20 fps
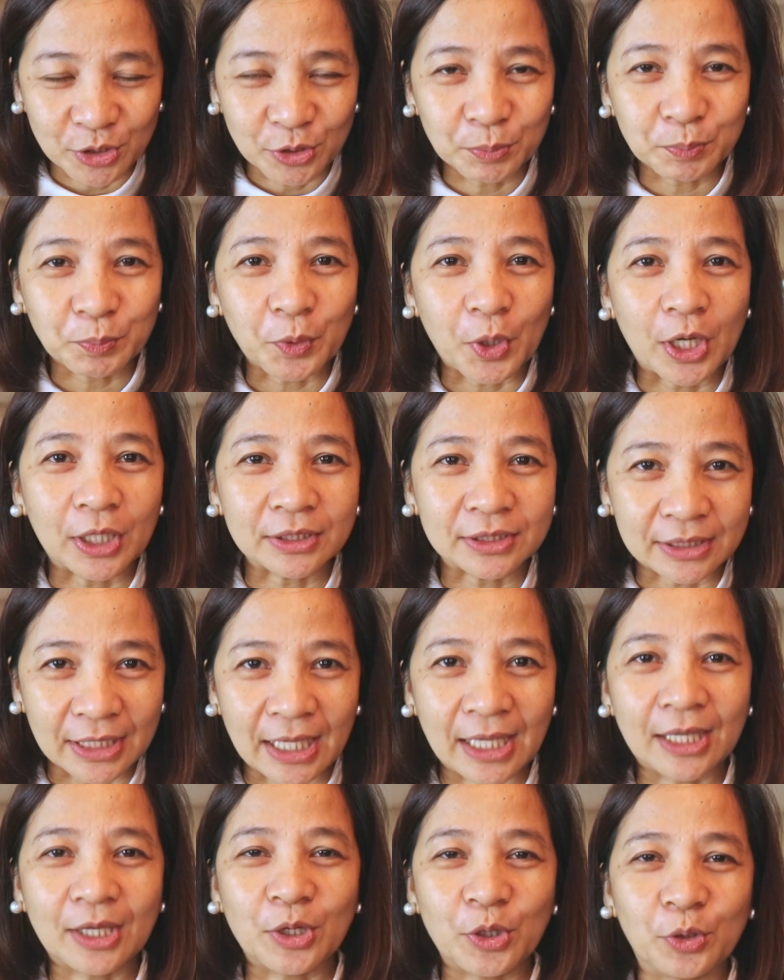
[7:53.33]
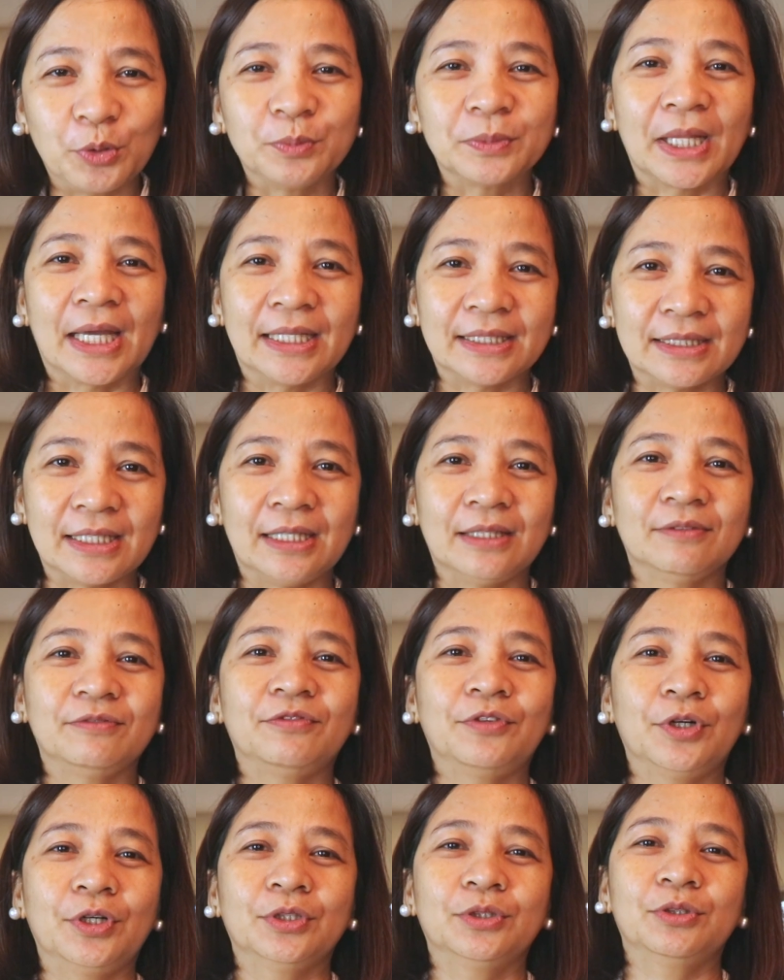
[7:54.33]
Yun po ang take-home natin
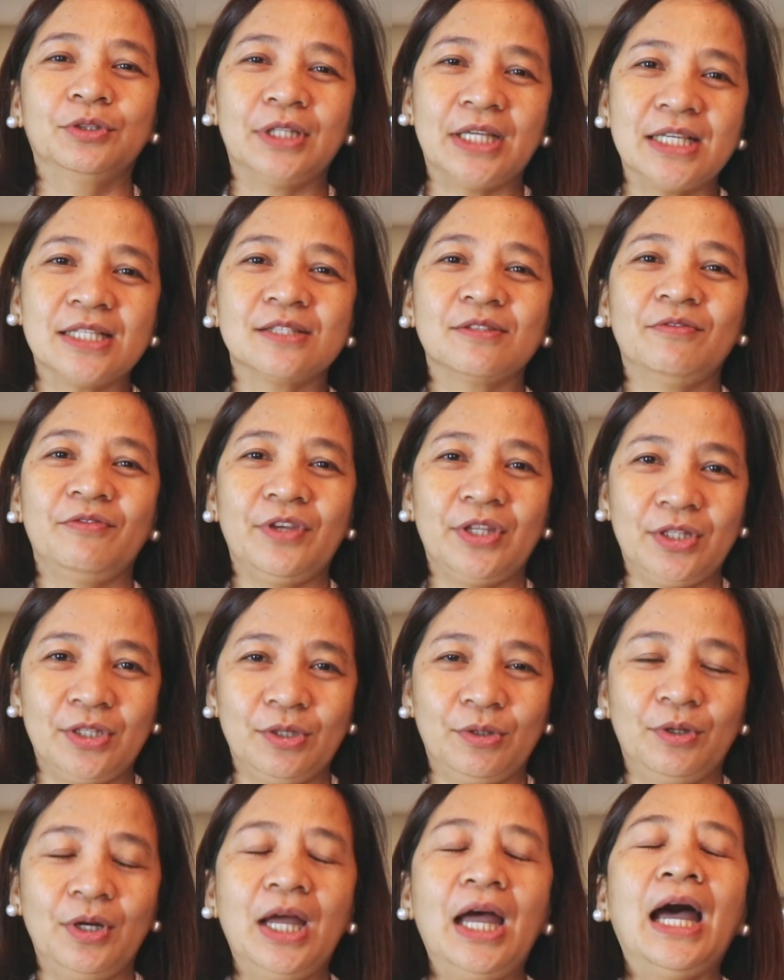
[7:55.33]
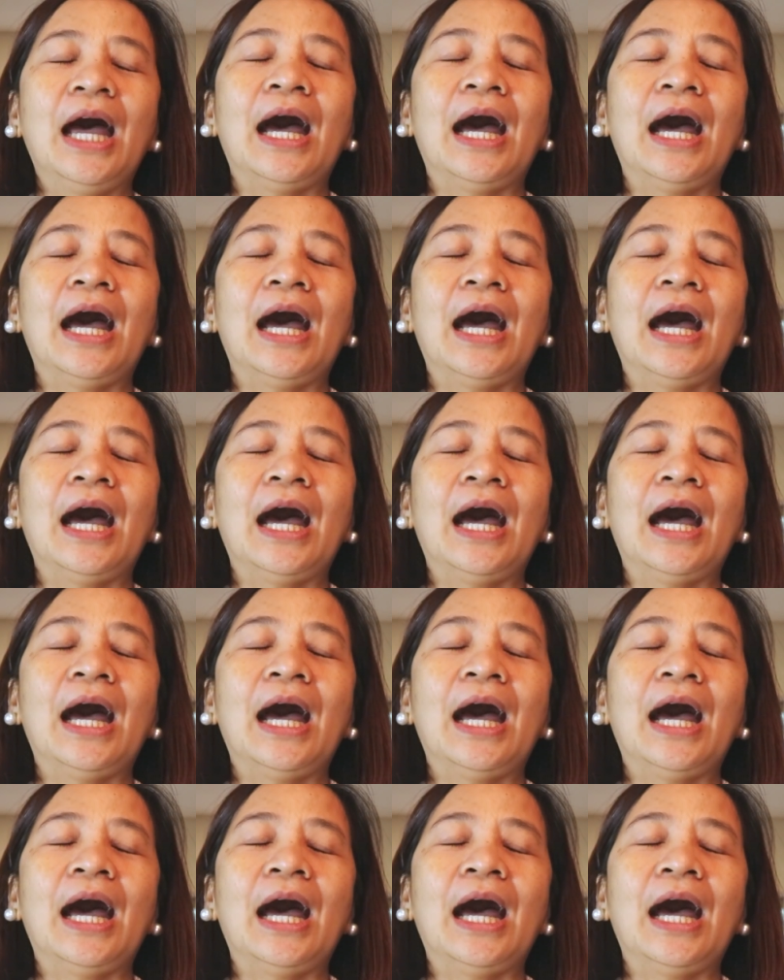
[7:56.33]
for today's video.